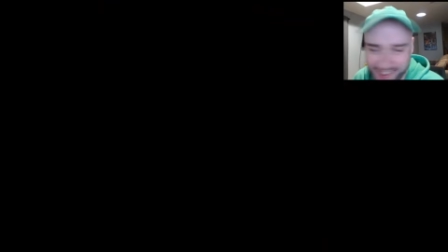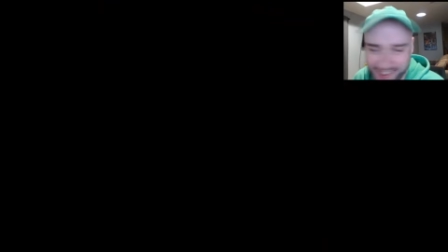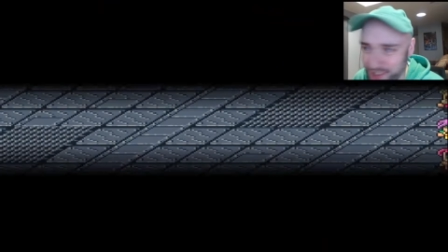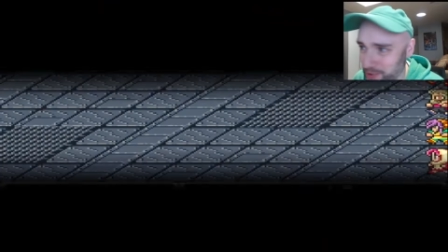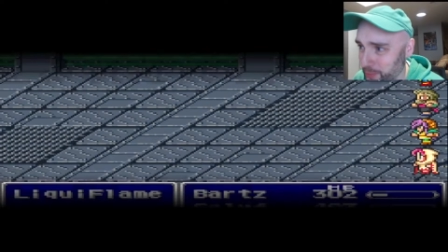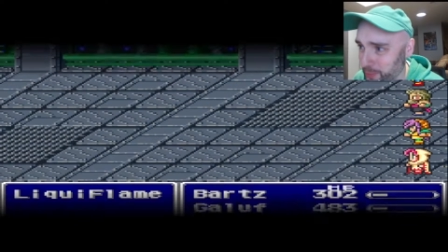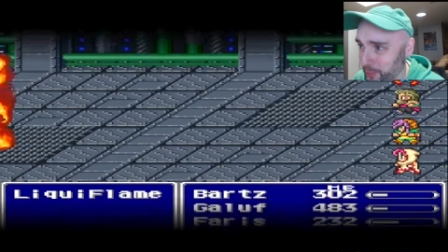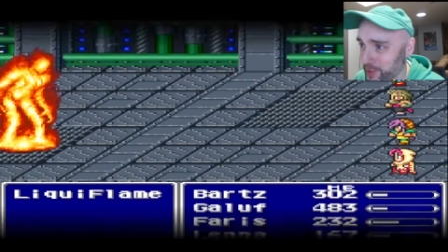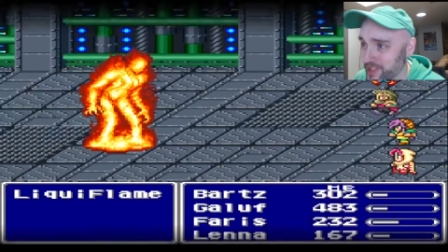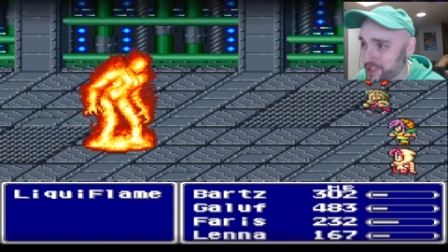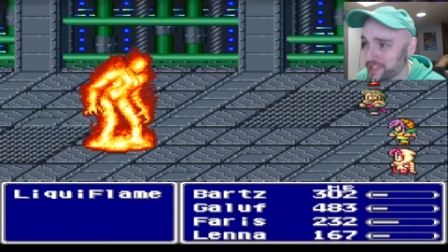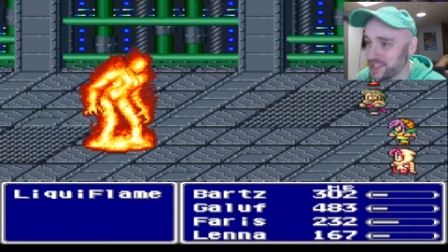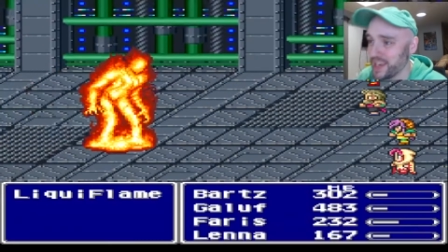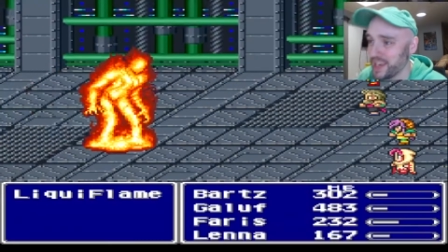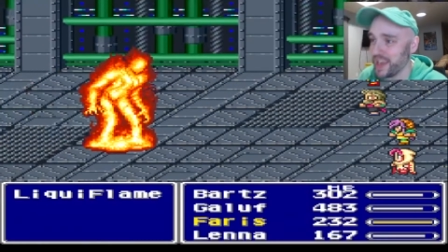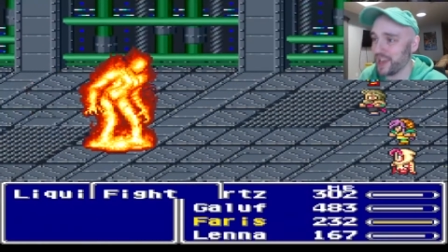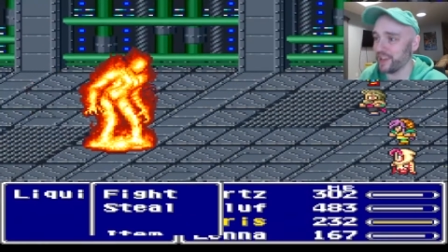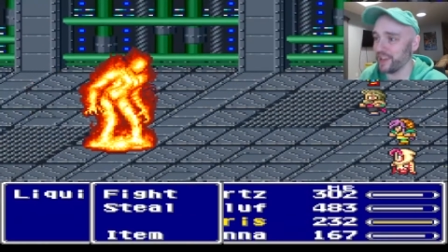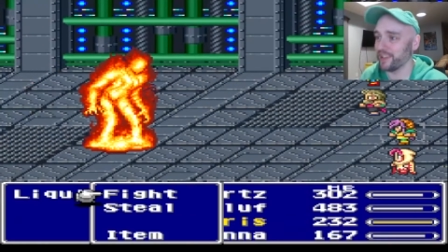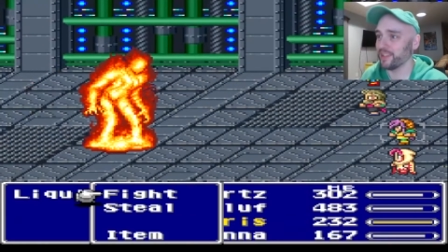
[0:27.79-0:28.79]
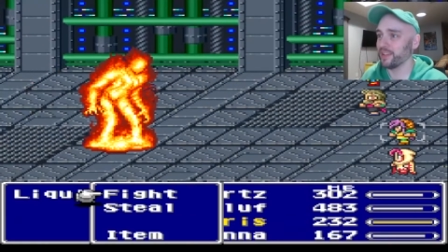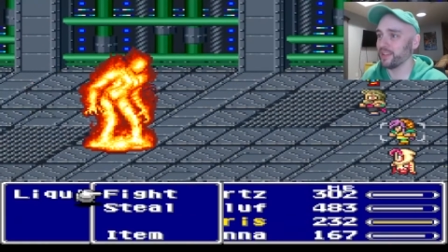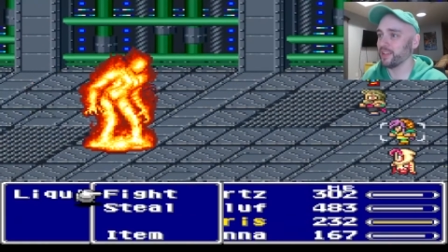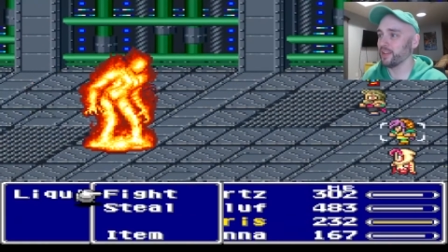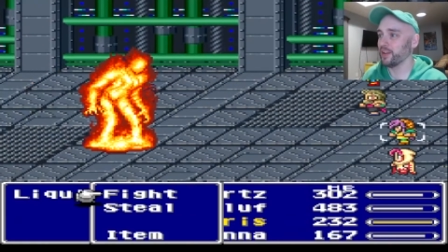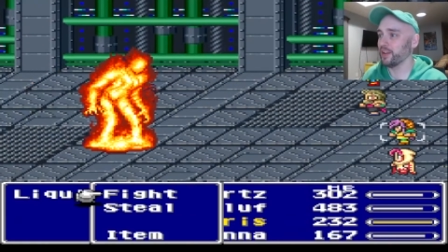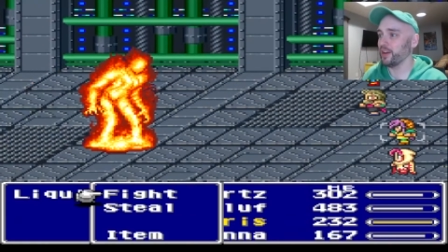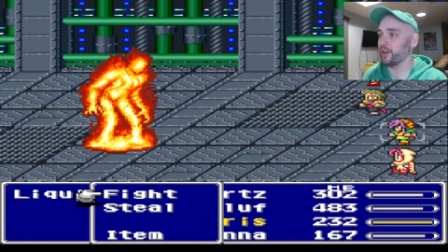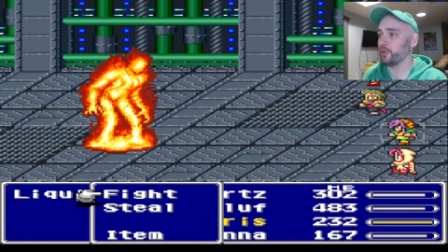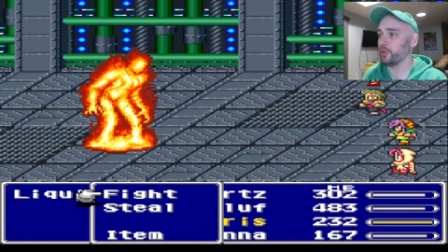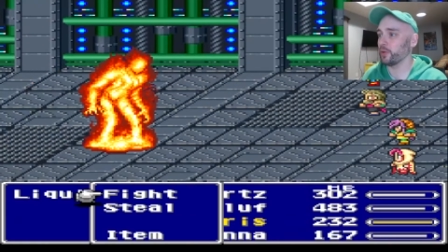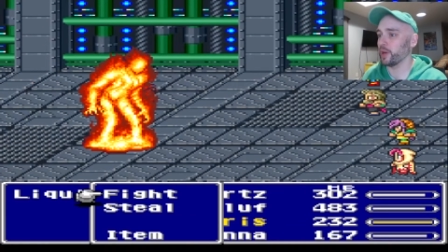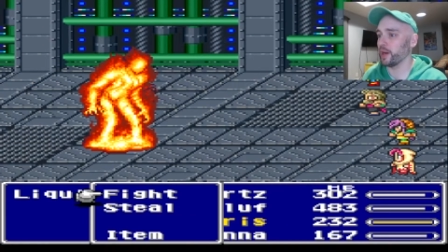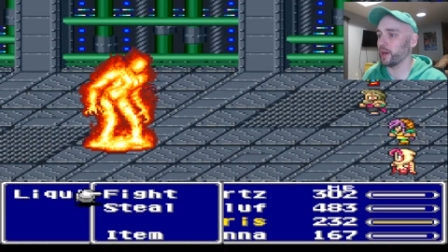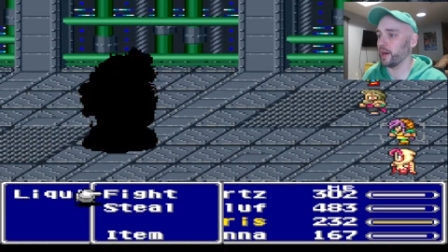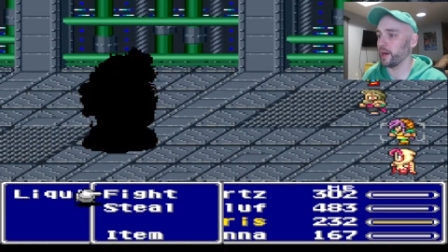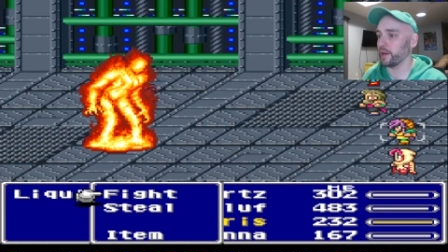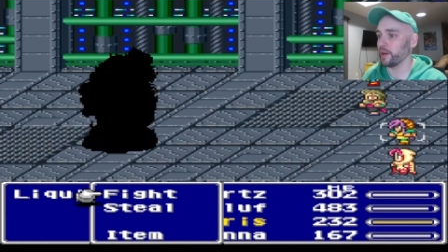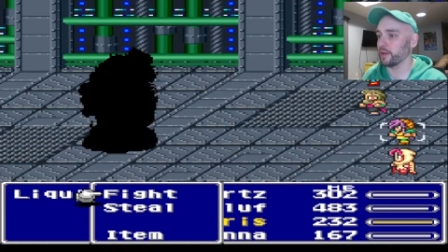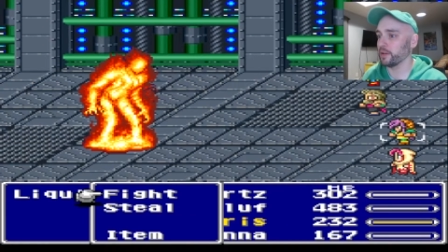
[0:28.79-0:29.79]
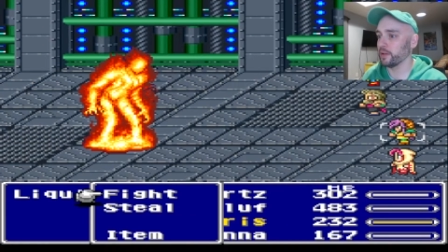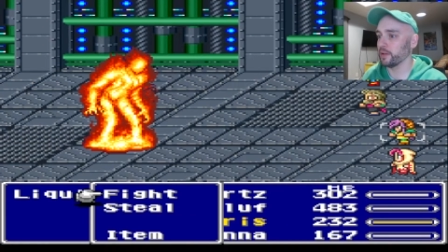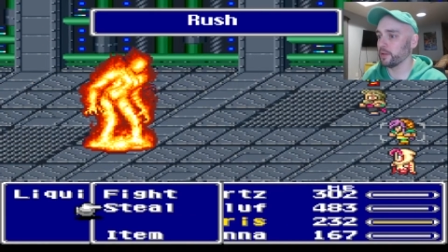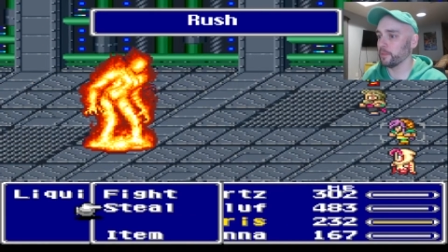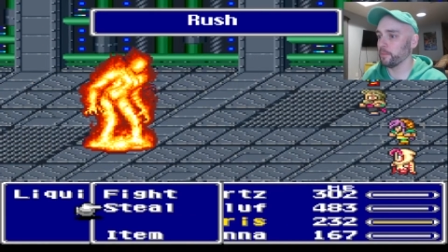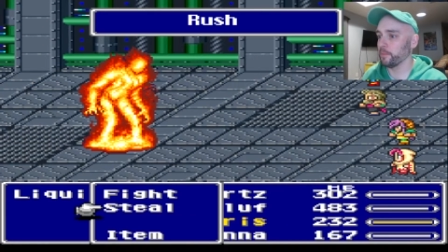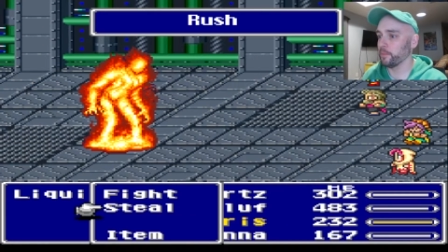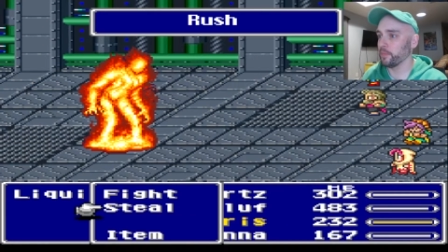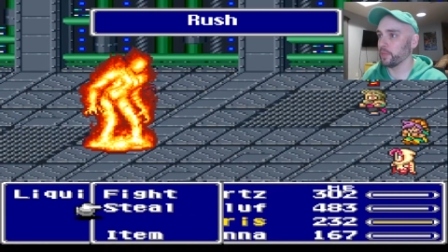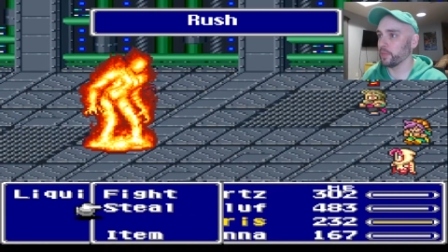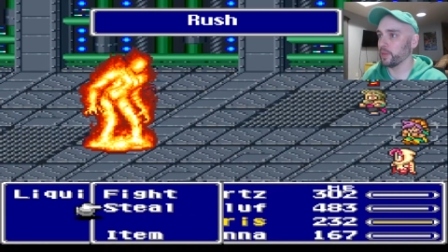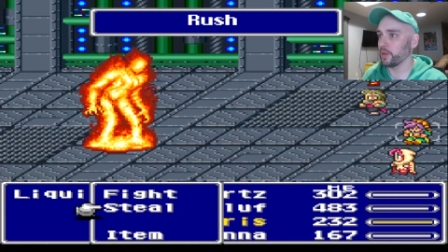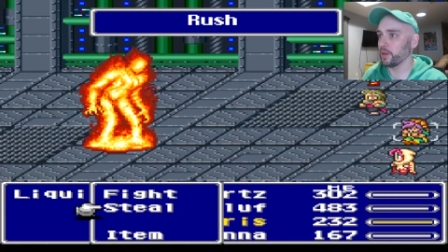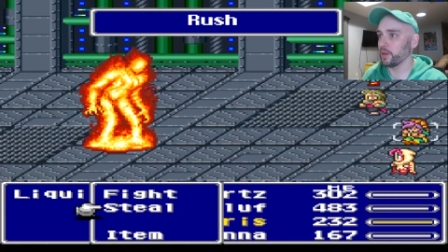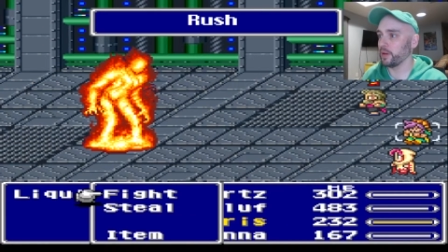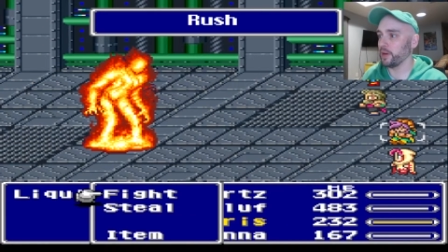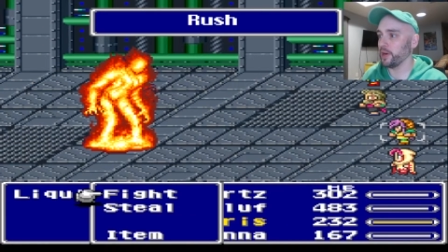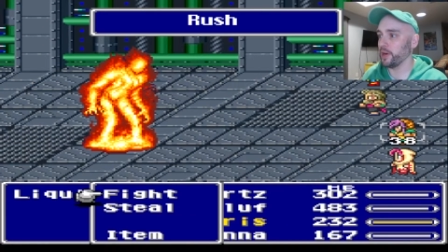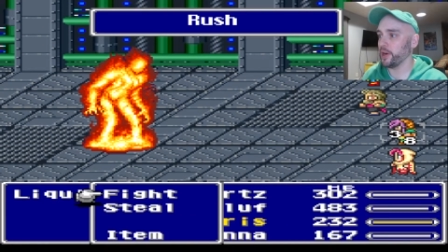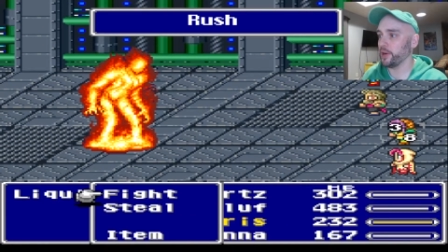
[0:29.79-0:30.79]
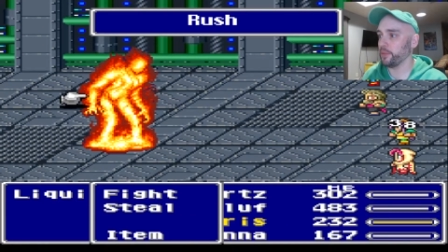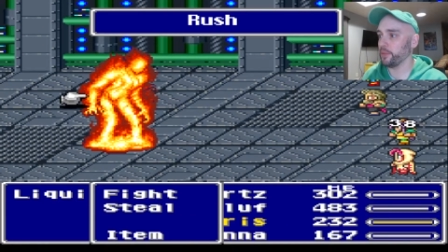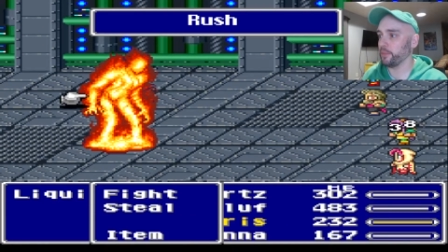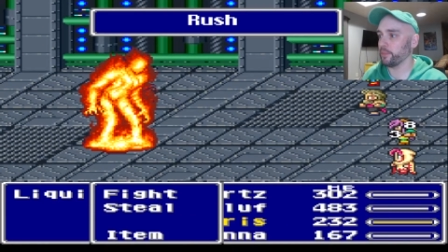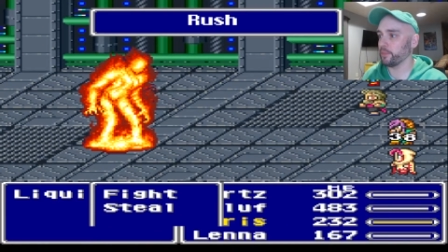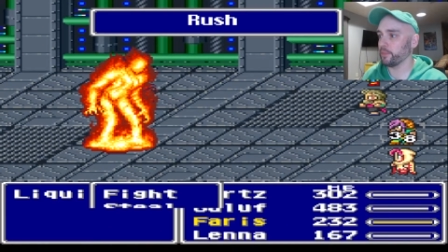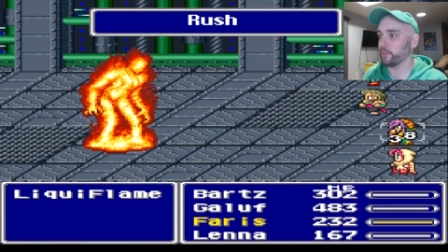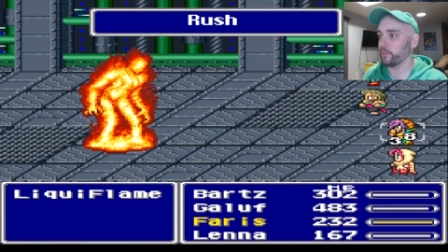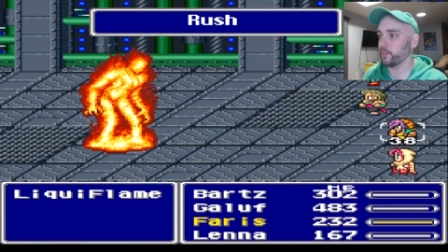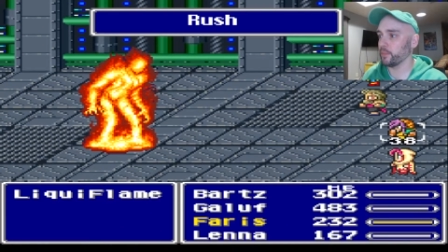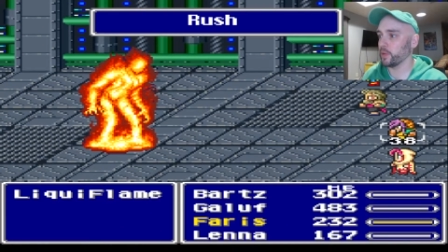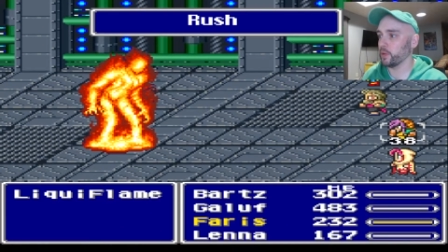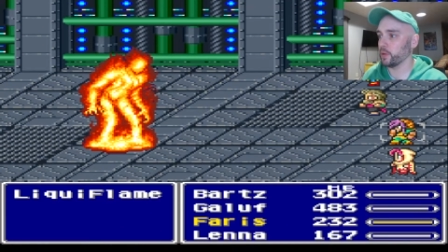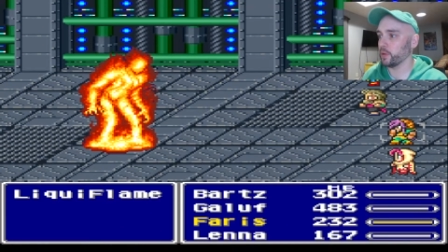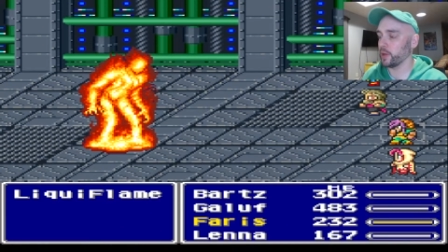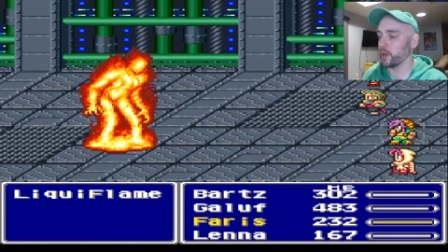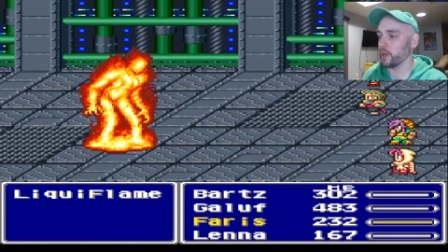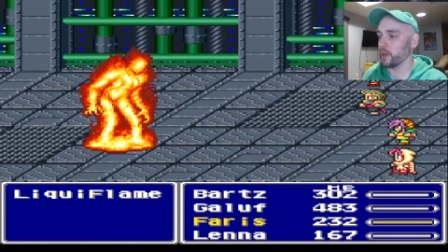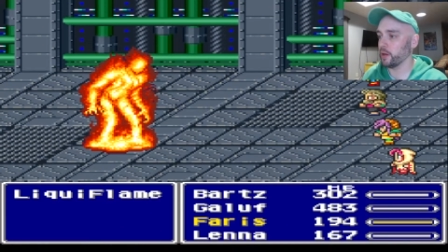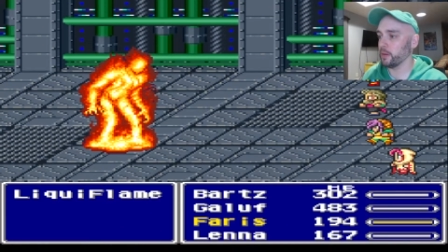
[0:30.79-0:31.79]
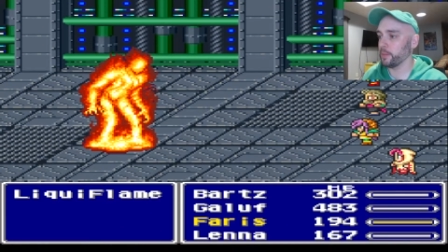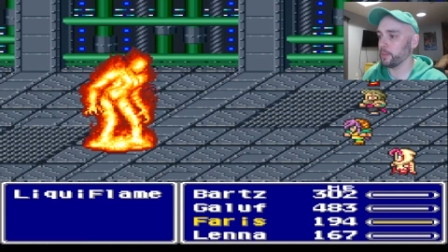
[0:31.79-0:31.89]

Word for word: and we're dead. Oh, God. Uh, okay.